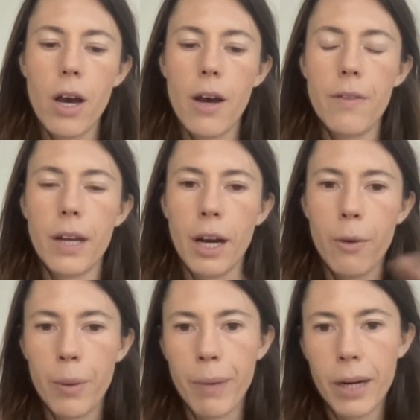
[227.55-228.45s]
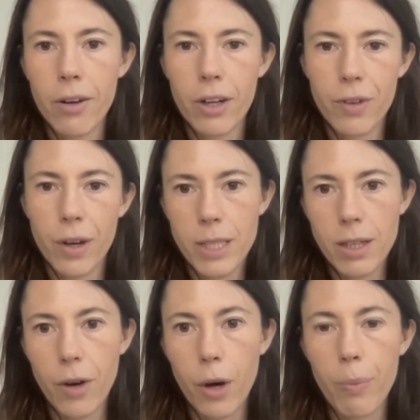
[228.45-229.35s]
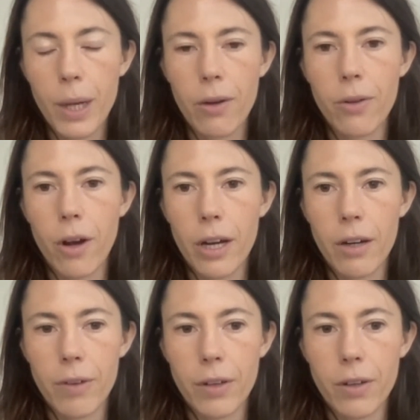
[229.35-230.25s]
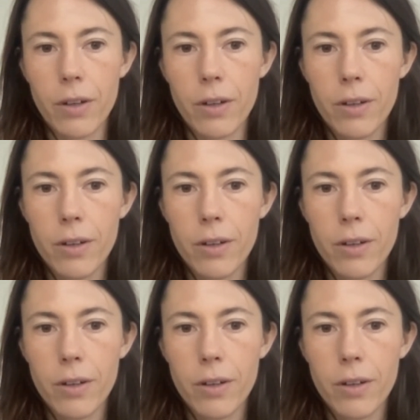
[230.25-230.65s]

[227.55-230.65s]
And then at OneMedical, I found myself helping a lot of other